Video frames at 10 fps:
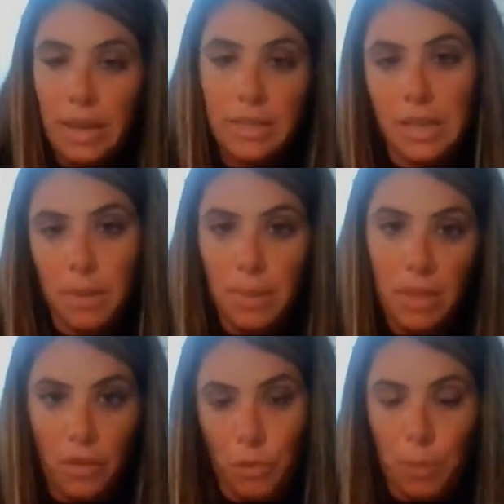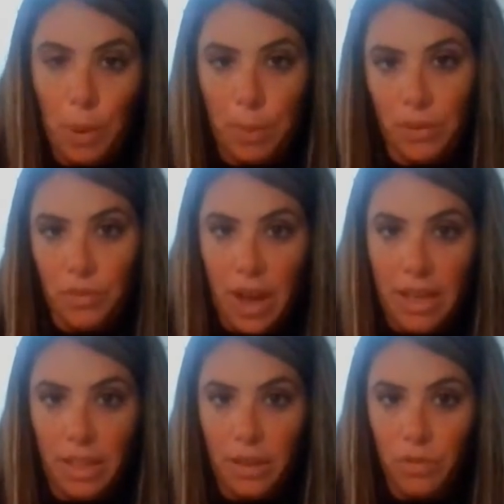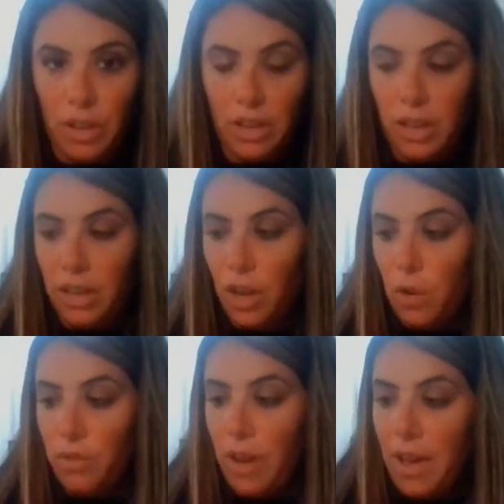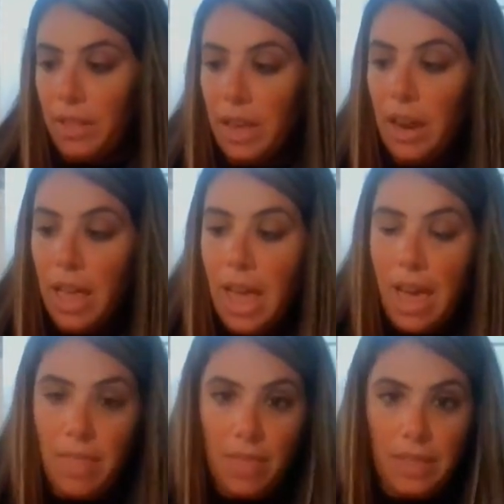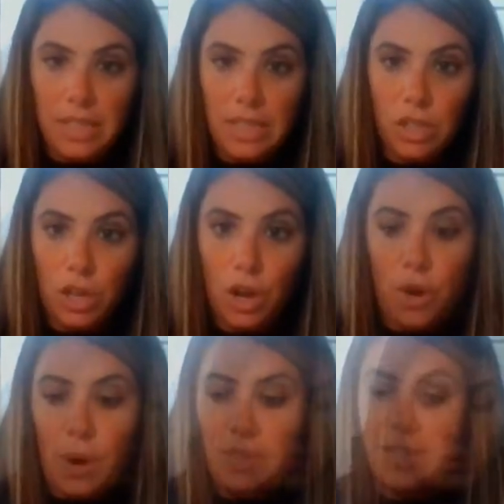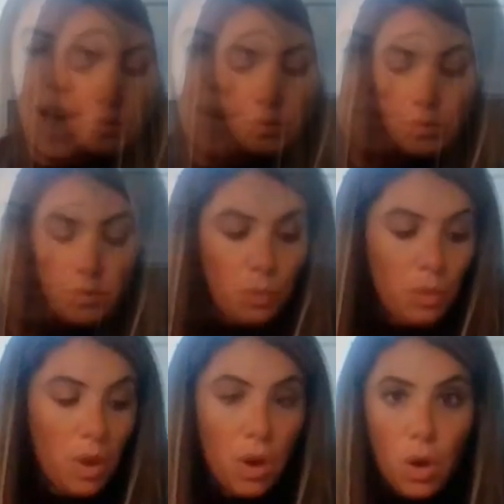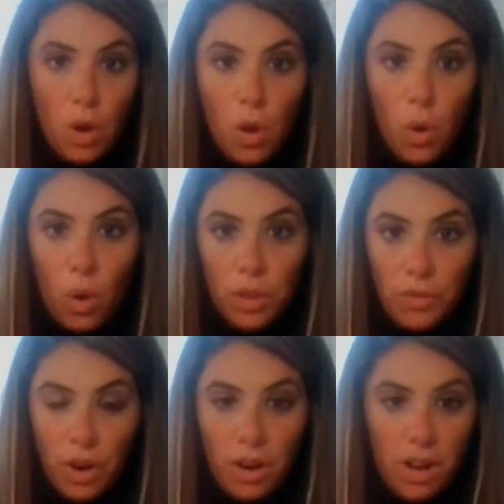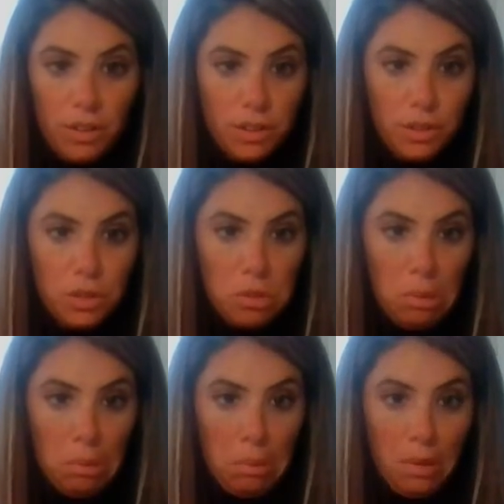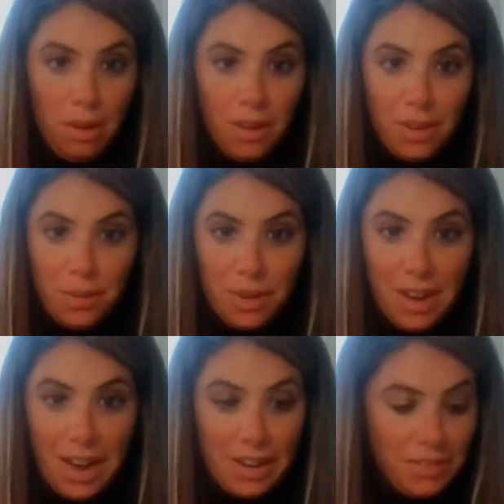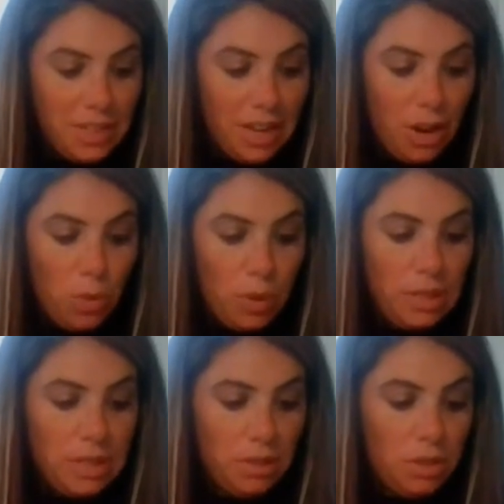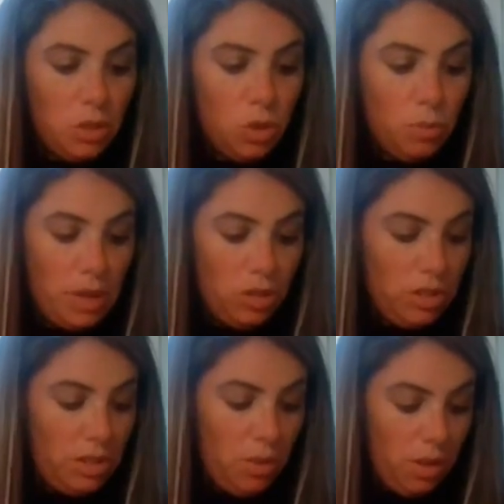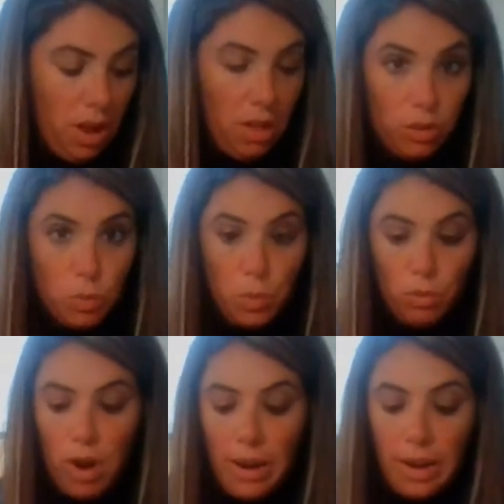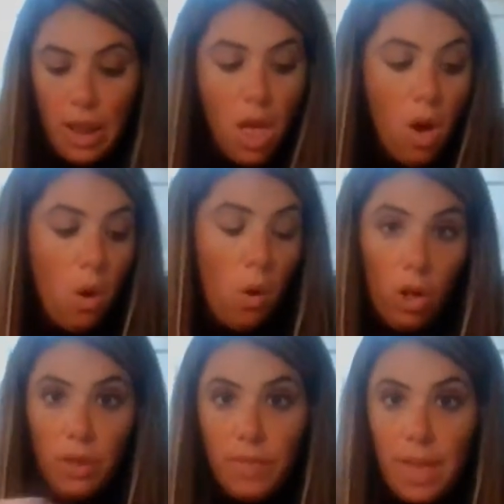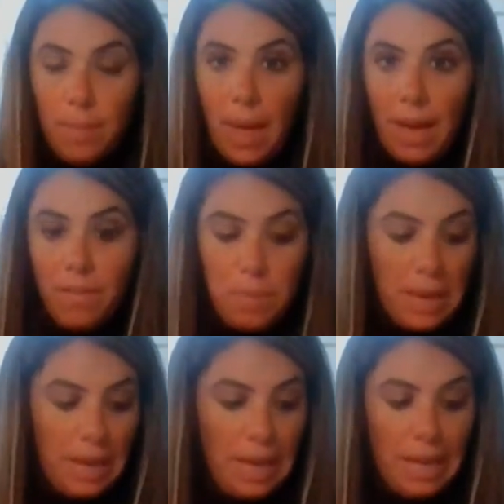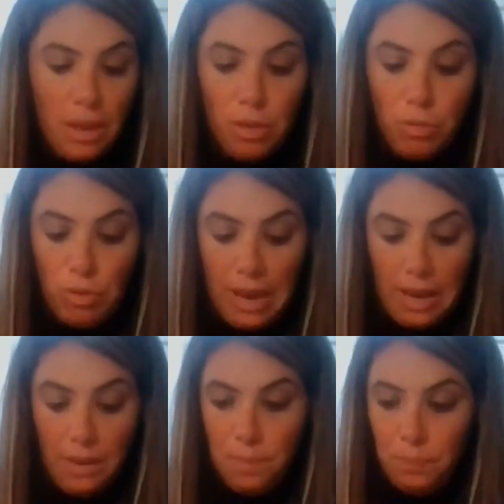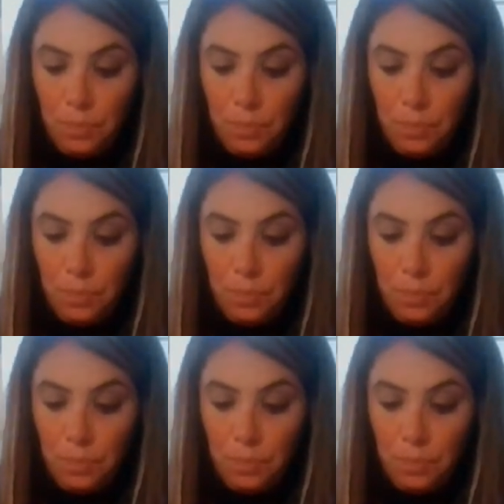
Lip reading: It's going to be there for purple and violet, for indigo and violet. And then this is going to go on top. All of our colors, you can kind of see it. I don't want to tilt it too much because then all the colors will run. All of them have been in the ring,